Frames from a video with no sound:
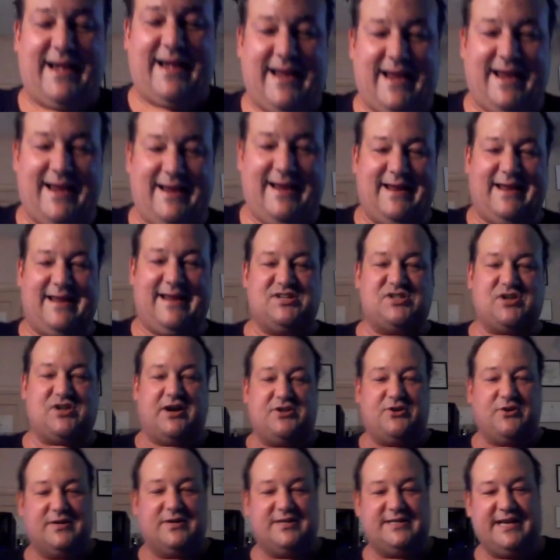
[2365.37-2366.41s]
and he
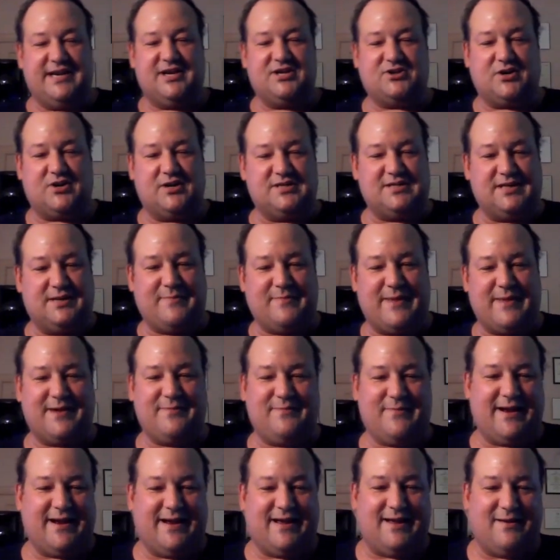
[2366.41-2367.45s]
started doing T-shirts and
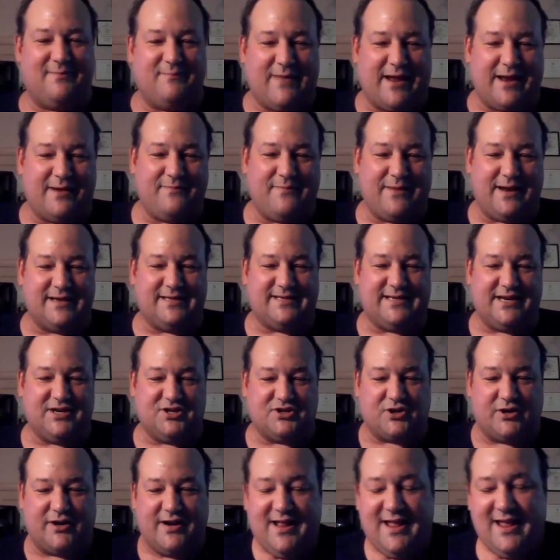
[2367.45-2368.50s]
made me a
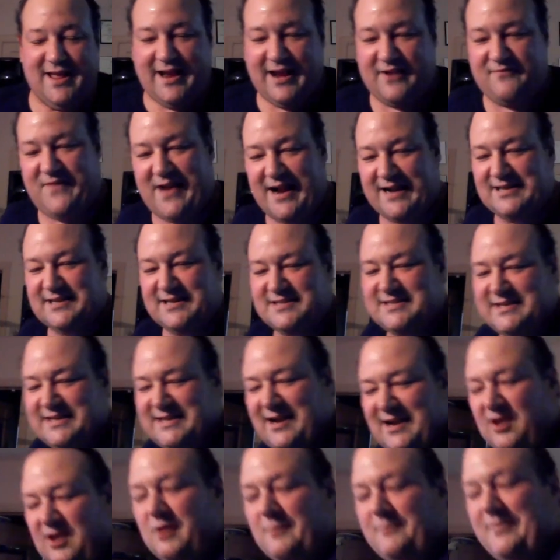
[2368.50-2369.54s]
T-shirt. In fact,
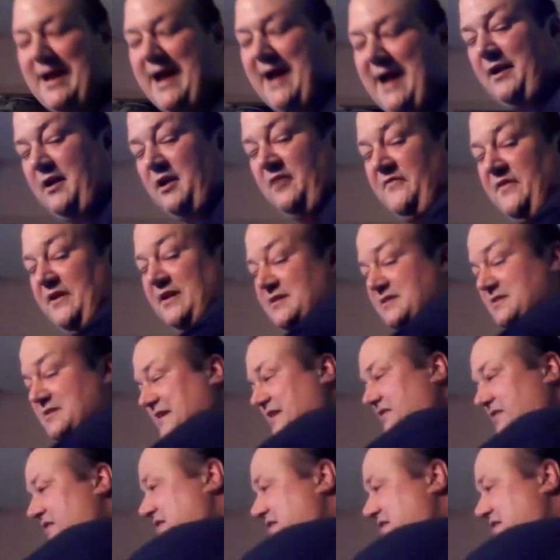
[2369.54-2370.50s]
it's on the back. I don't know if you can